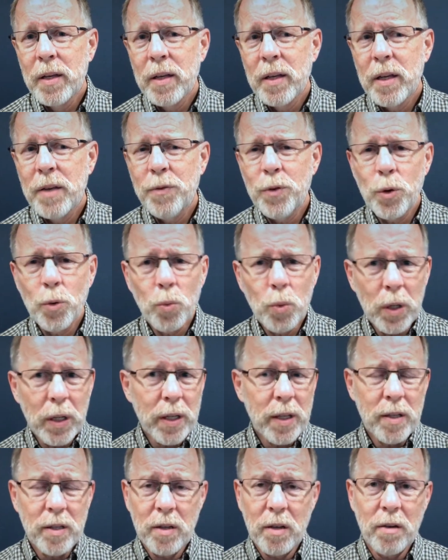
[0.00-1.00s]
if you're
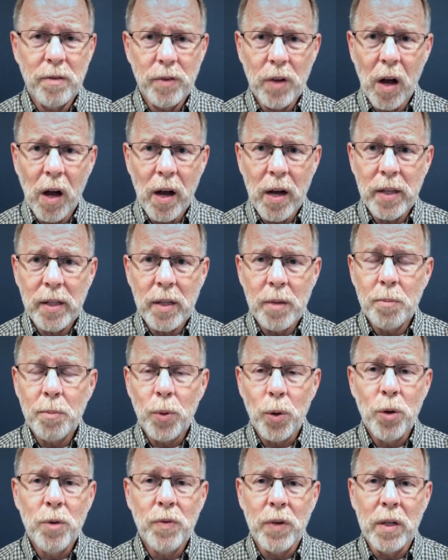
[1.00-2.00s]
really the Son of God, then
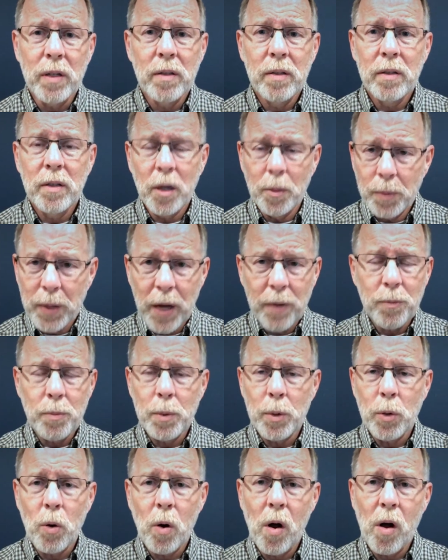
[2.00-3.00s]
prove it. Come down from
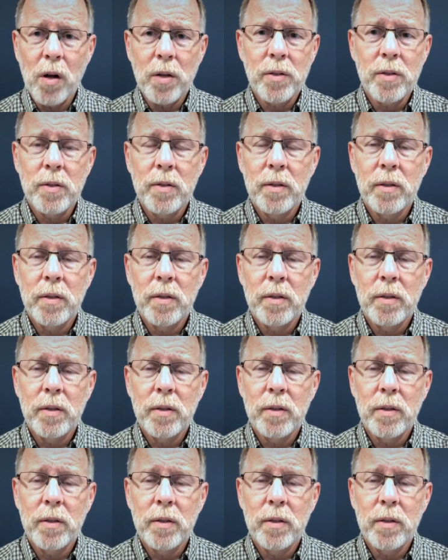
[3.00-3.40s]
the cross.